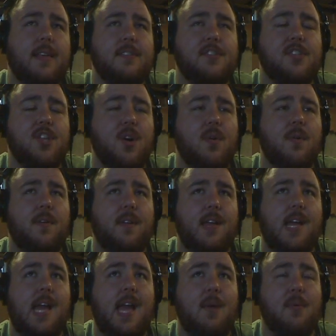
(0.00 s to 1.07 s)
so.
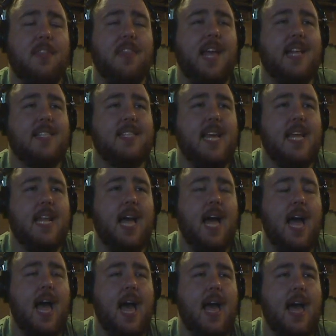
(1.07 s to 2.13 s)
With that said,
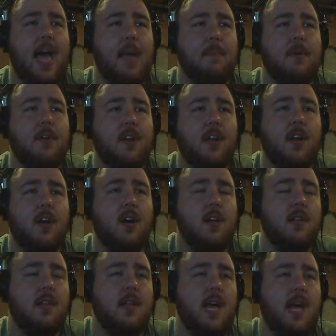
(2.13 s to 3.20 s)
I'm gonna
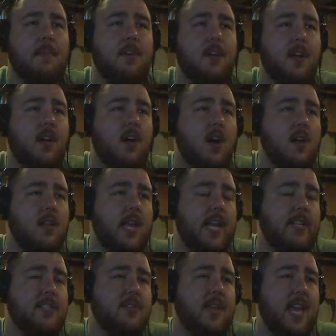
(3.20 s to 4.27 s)
call
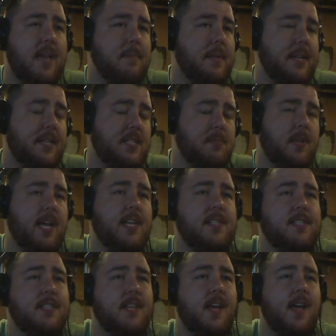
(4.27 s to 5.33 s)
H2K beating
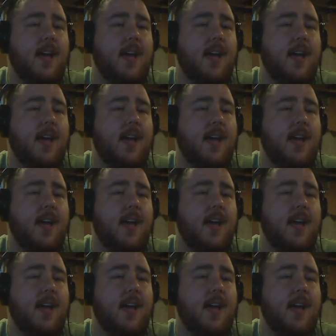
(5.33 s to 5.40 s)
Splice,